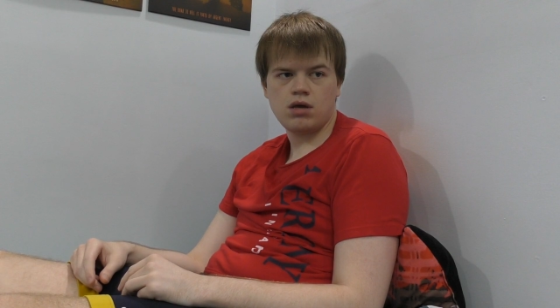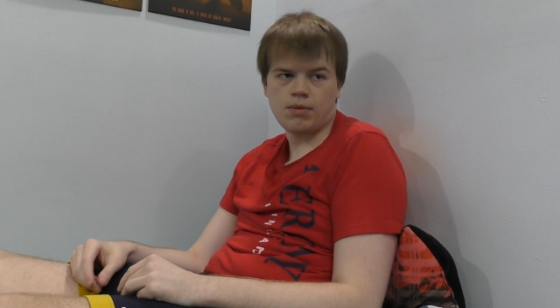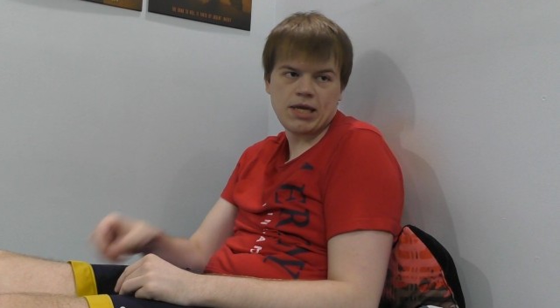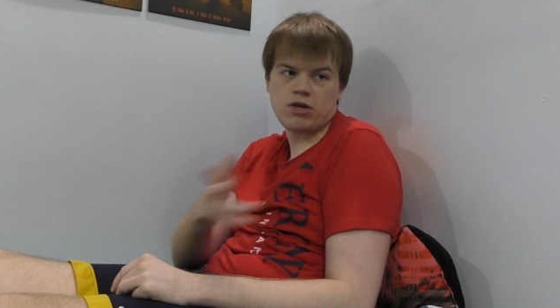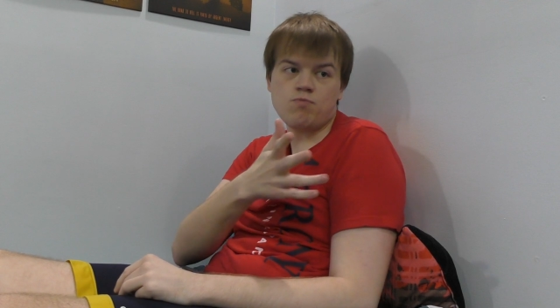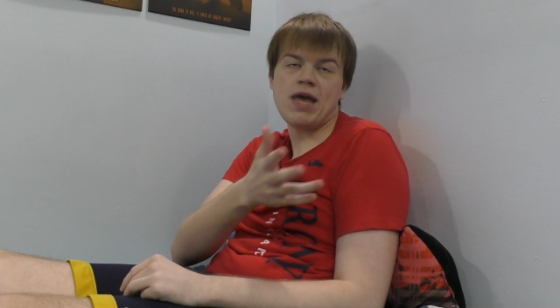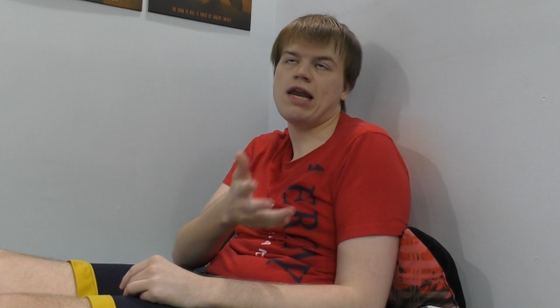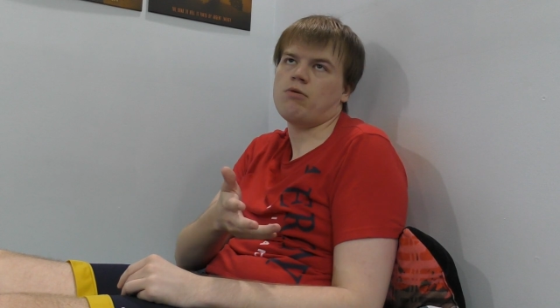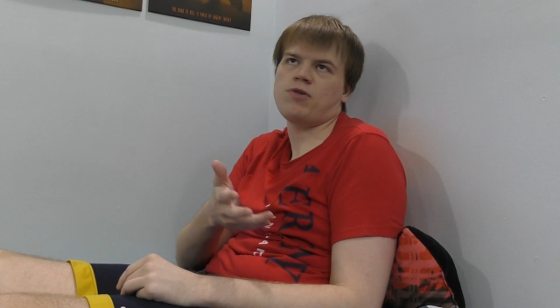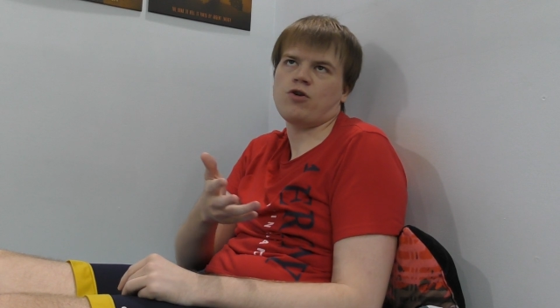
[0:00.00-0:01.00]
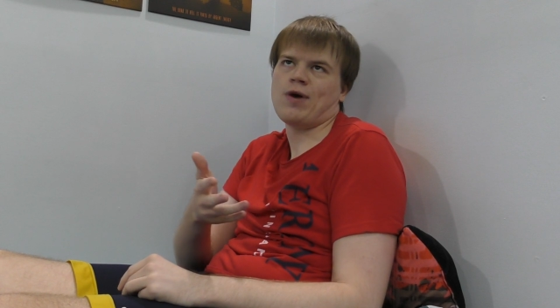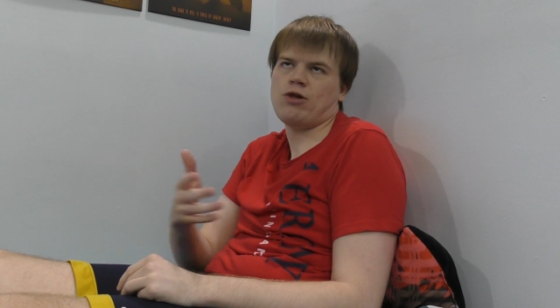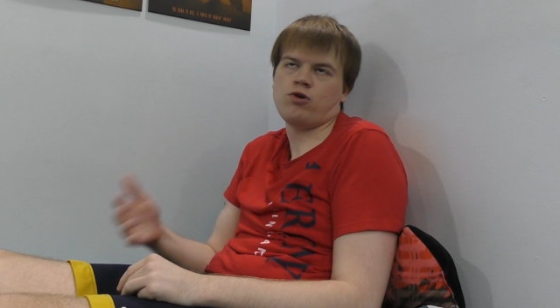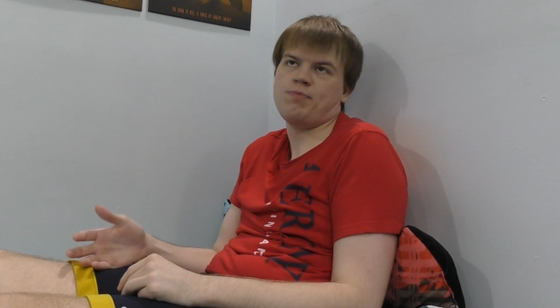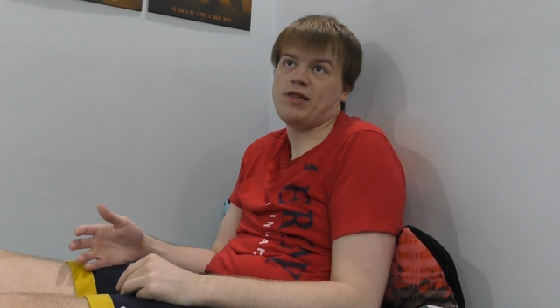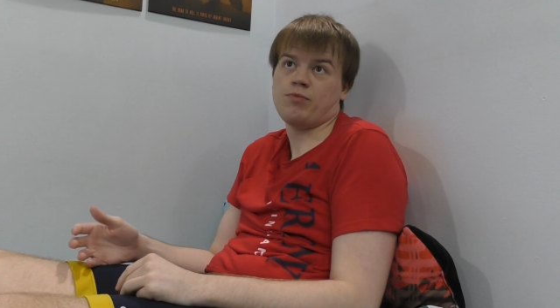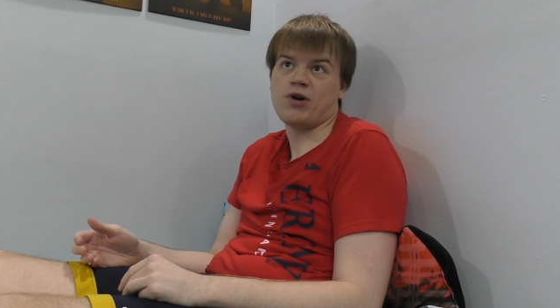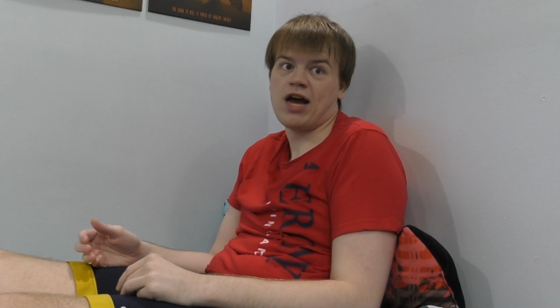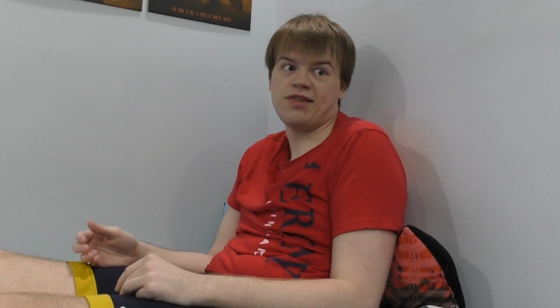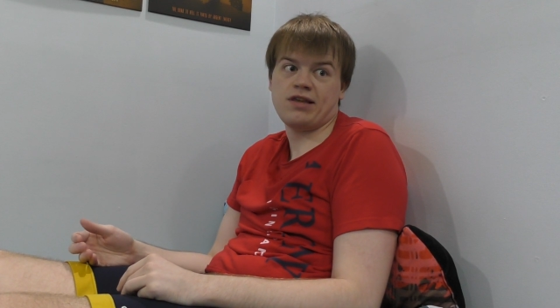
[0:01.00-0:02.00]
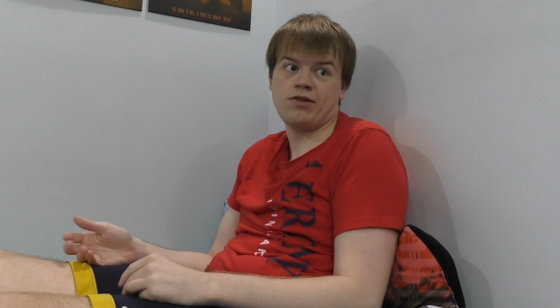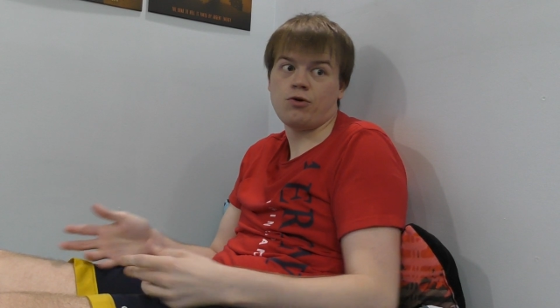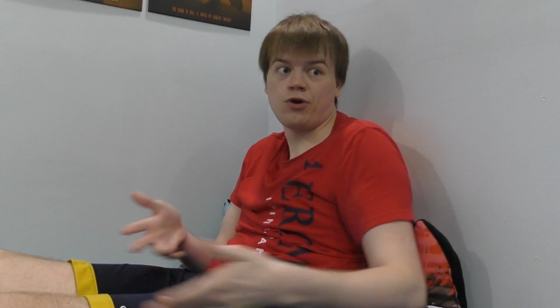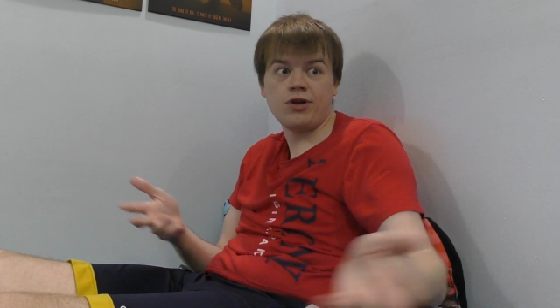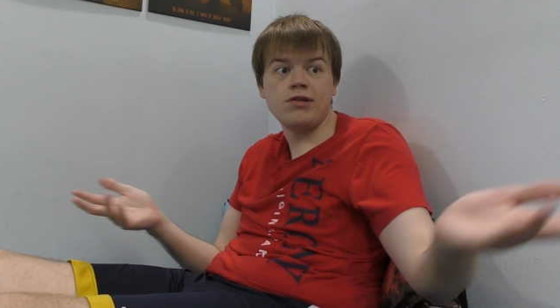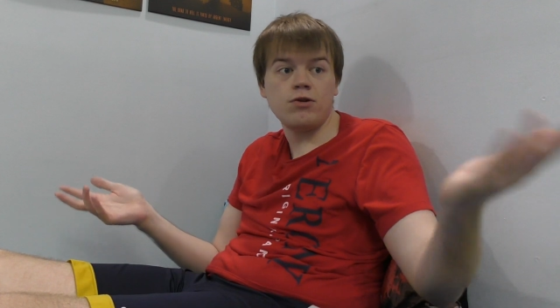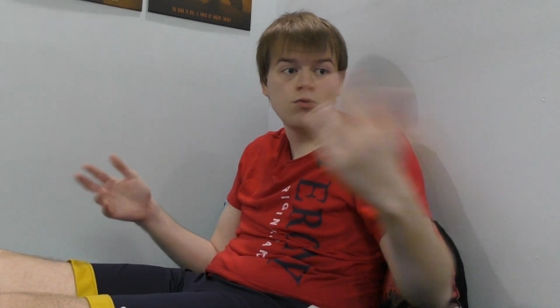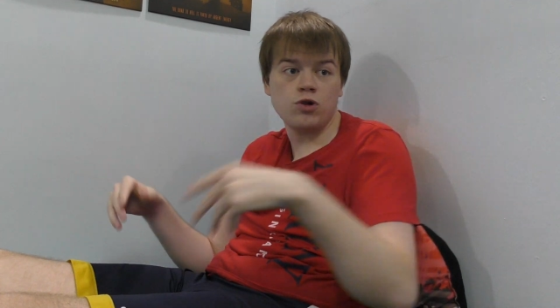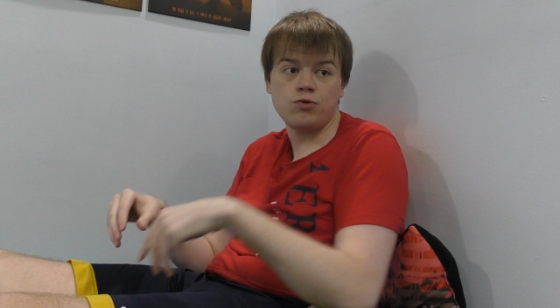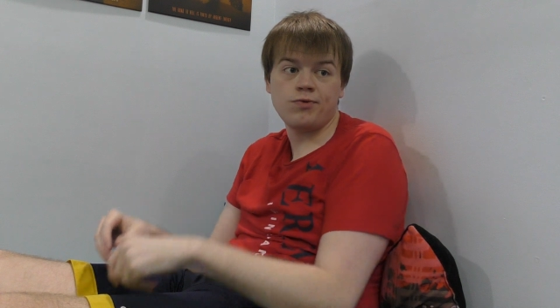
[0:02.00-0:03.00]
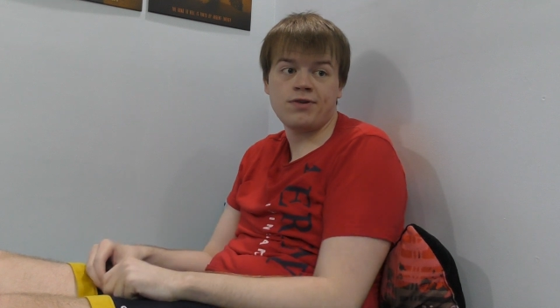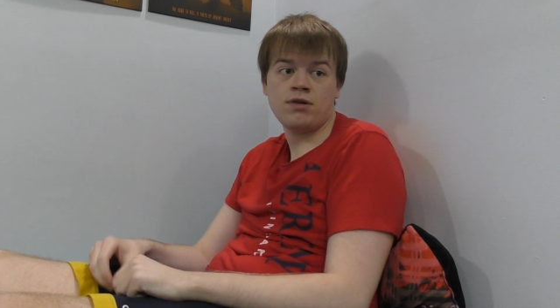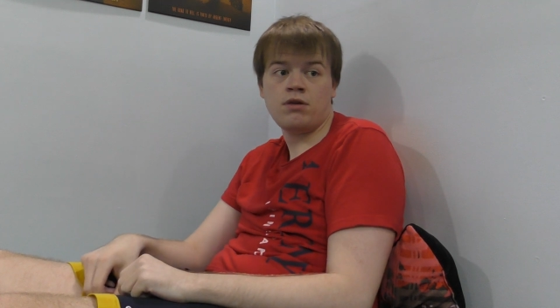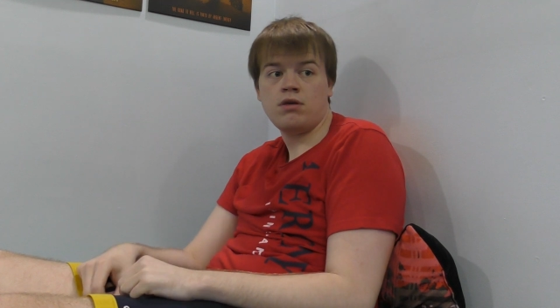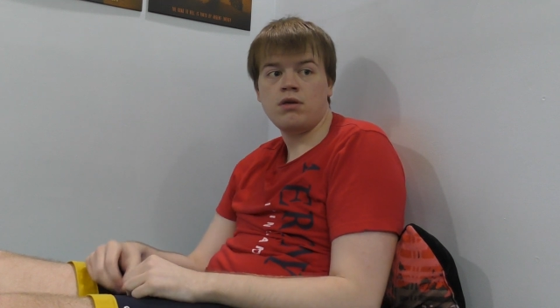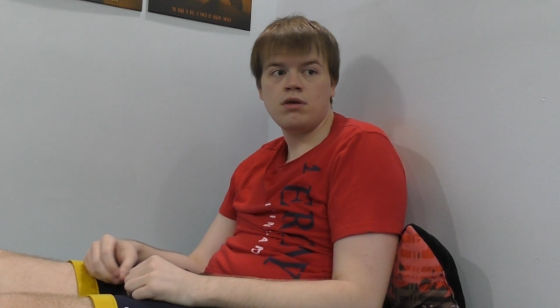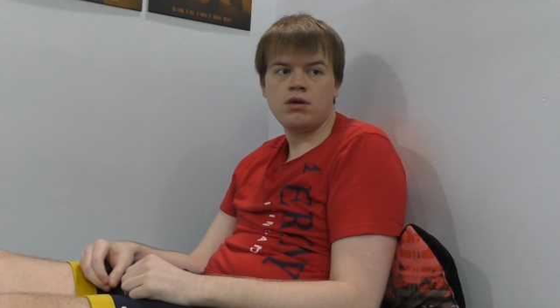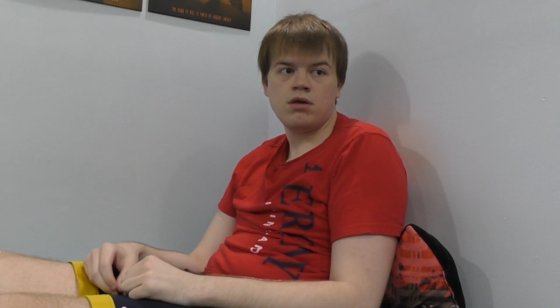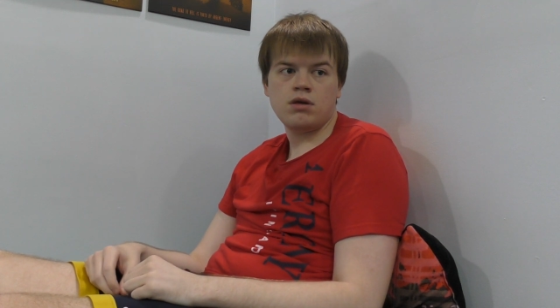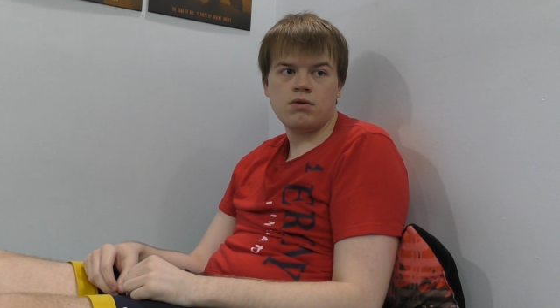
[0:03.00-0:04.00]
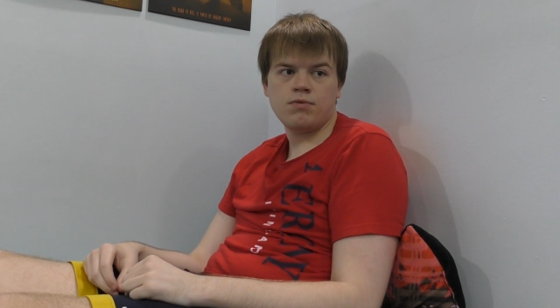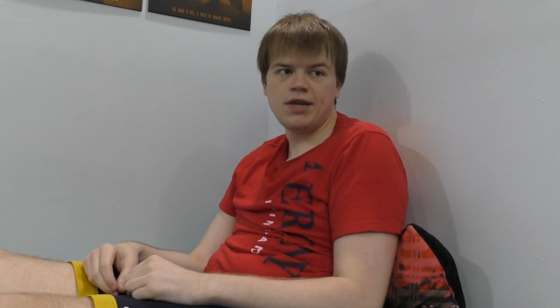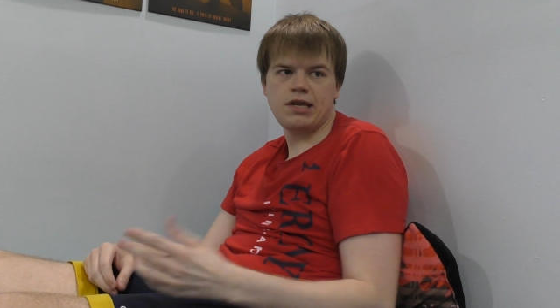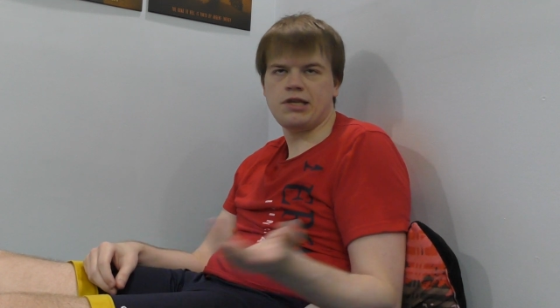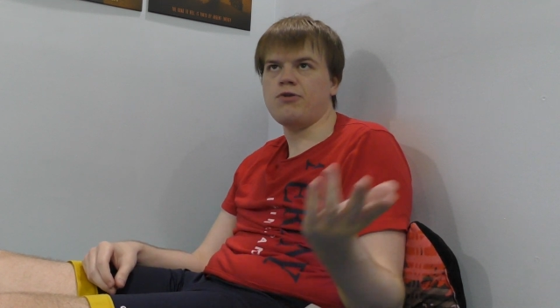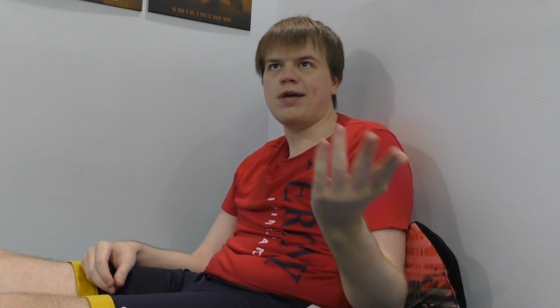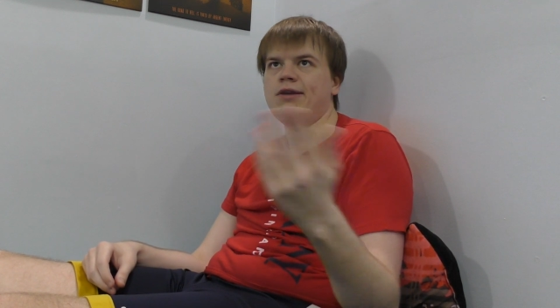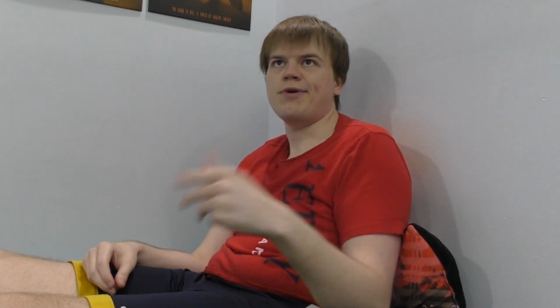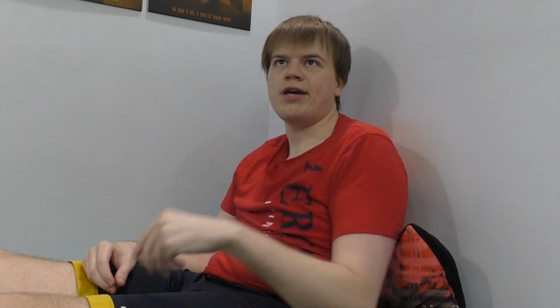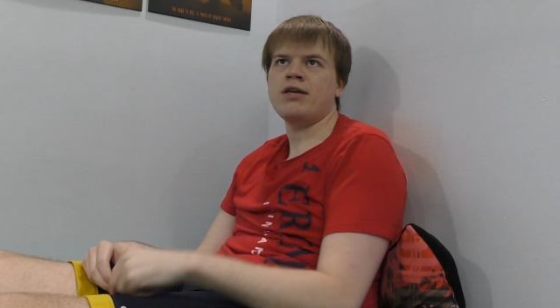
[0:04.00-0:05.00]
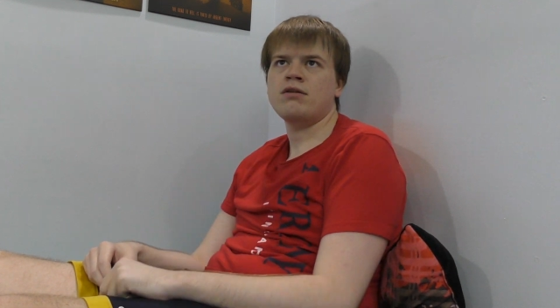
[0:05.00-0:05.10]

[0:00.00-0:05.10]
I mean, you made him, so I shouldn't be surprised that he's old goody two-shoes. What can he do, anyway?